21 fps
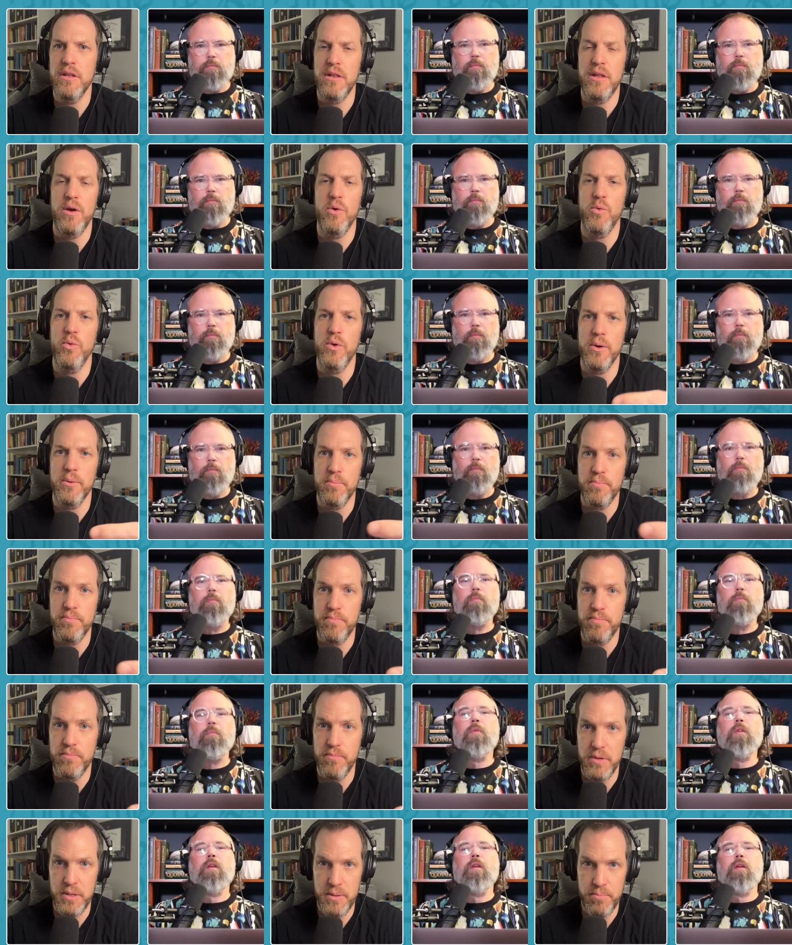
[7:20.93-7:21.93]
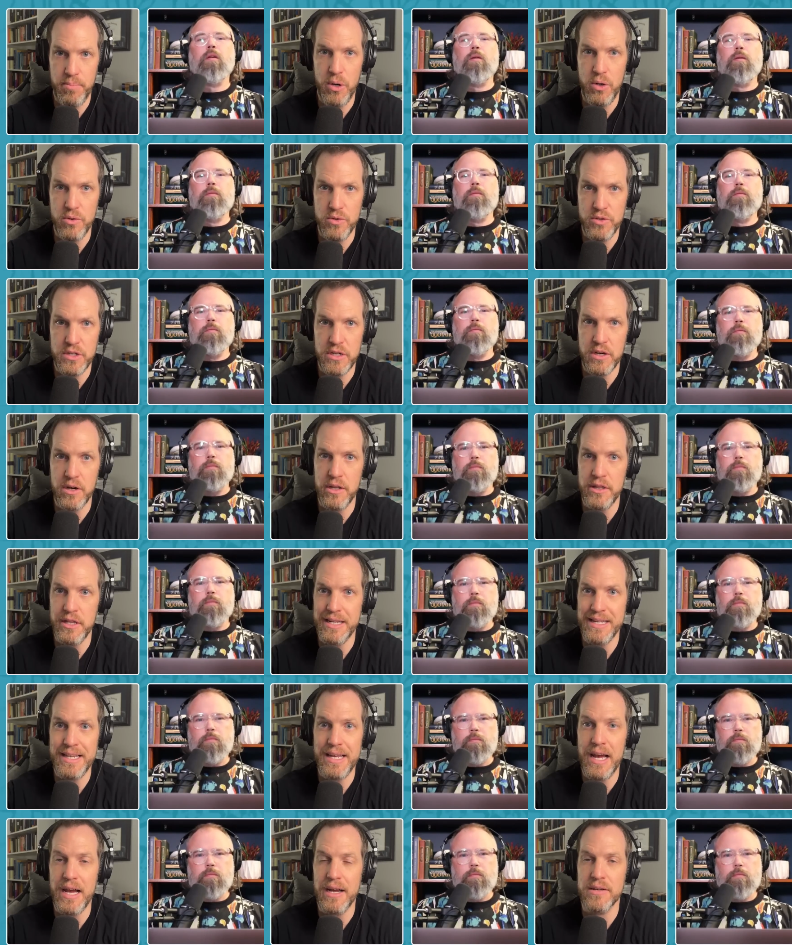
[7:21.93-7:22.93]
Speaker 1: that we're imposing on the
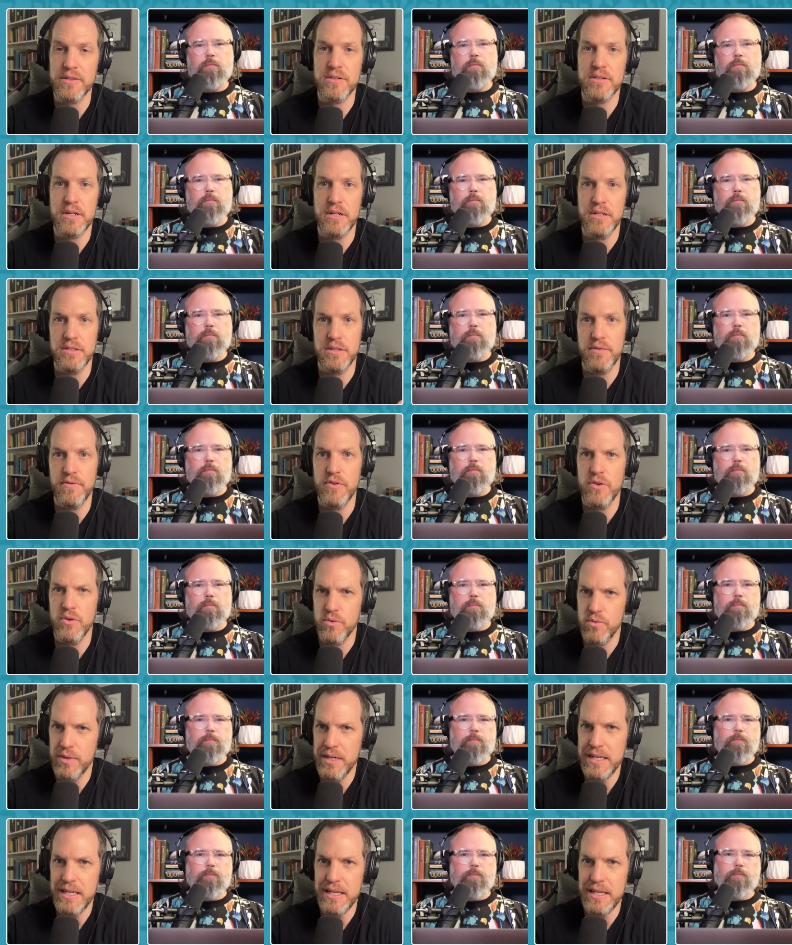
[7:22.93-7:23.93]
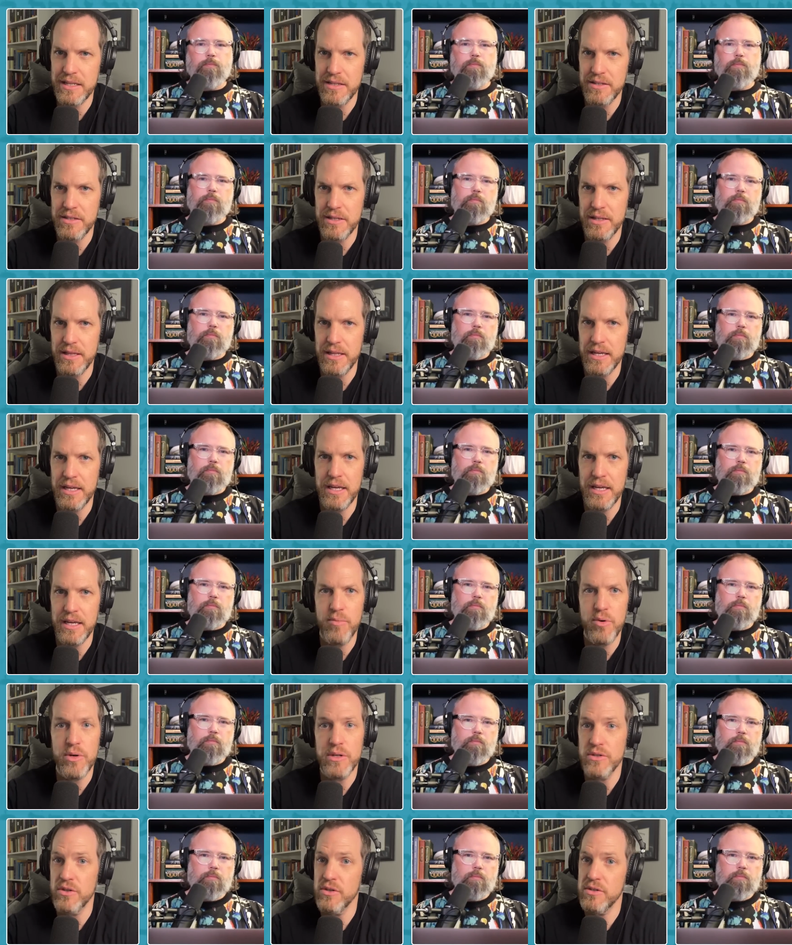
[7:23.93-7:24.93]
text because if you're reading this in the
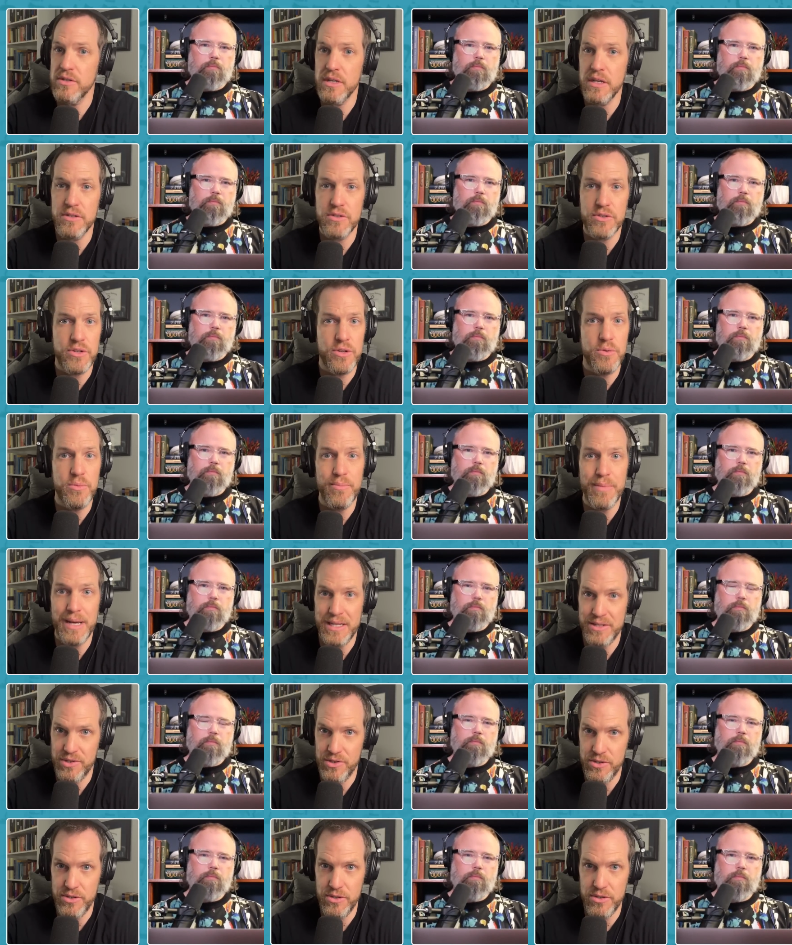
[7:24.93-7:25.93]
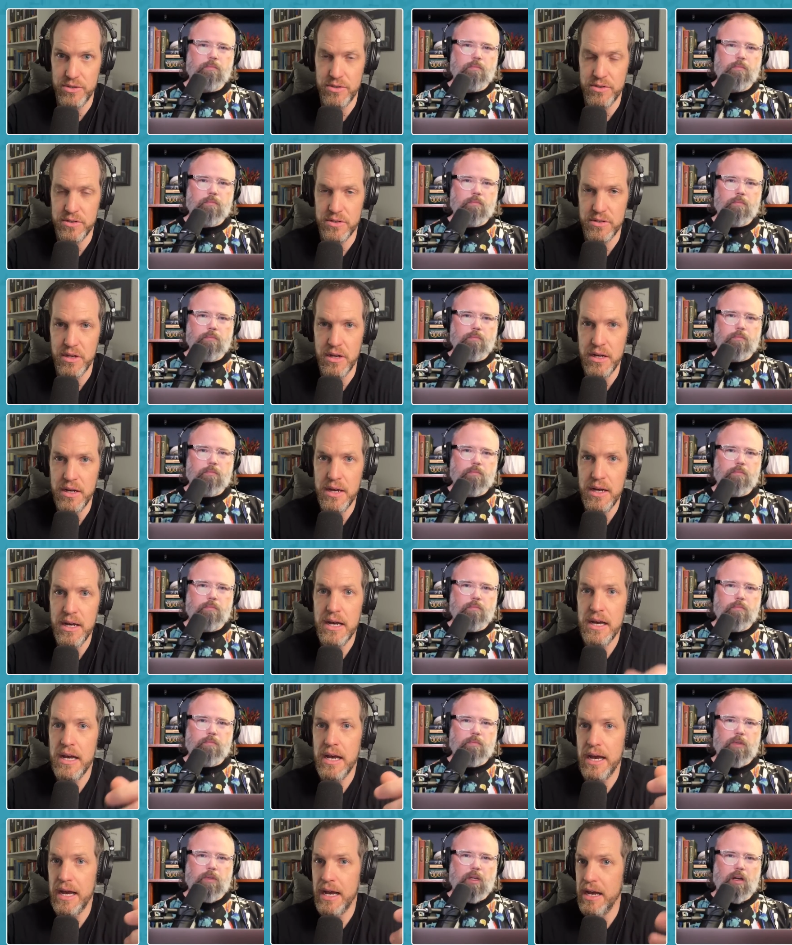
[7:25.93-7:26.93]
hebrew it just says two messengers
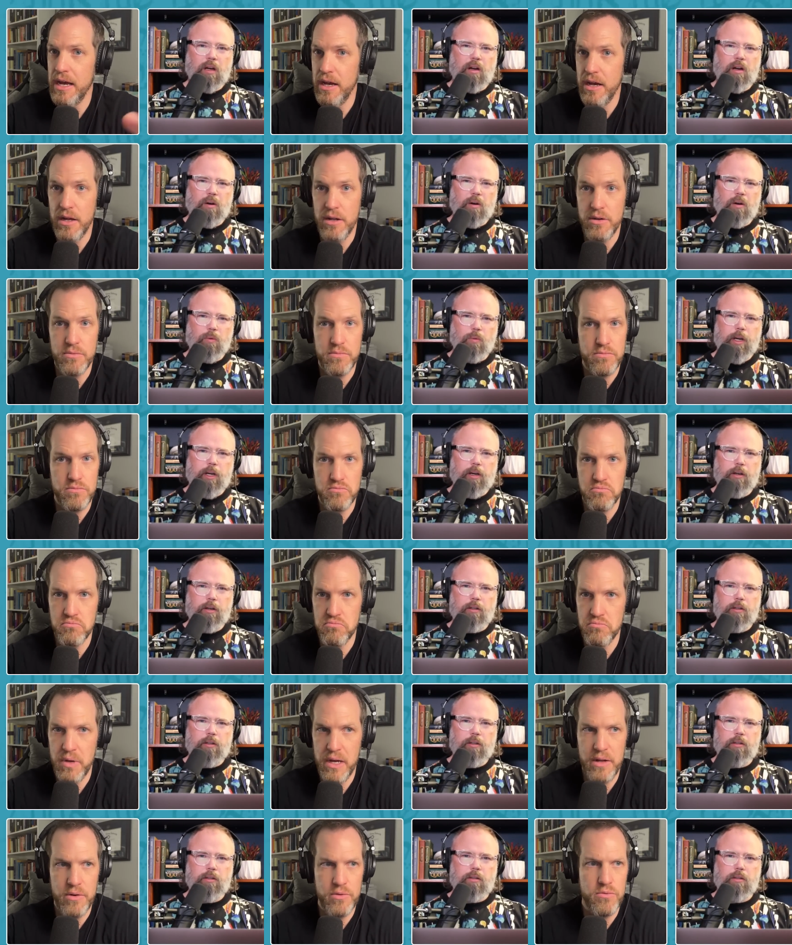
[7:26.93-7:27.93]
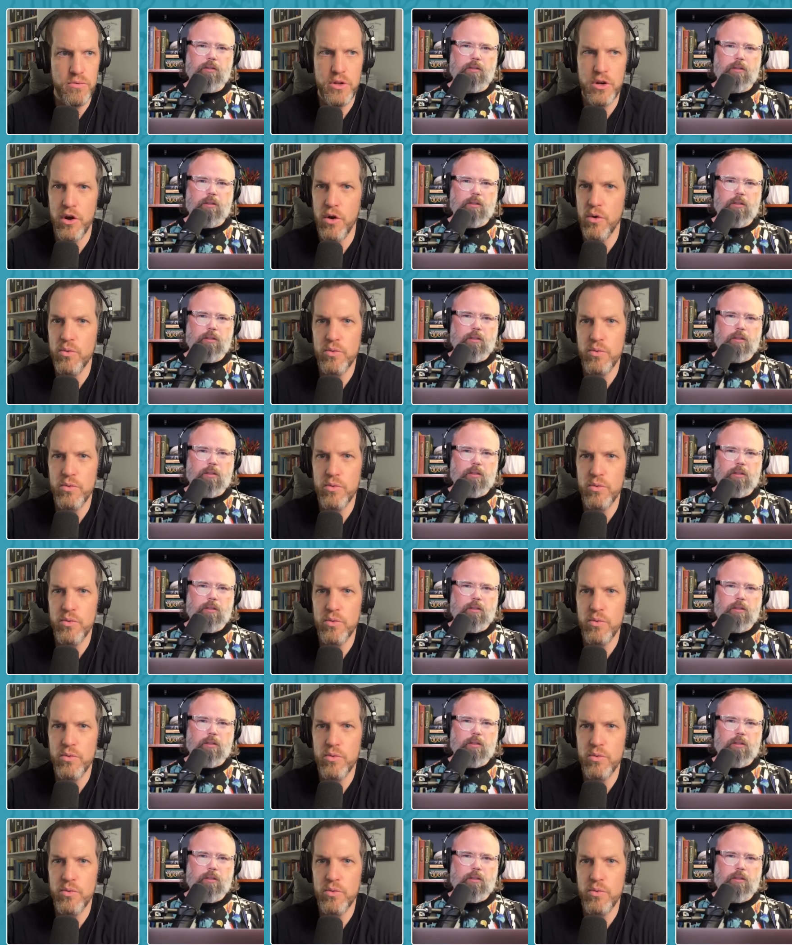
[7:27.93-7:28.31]
Oh, and, oh, weird. And you know,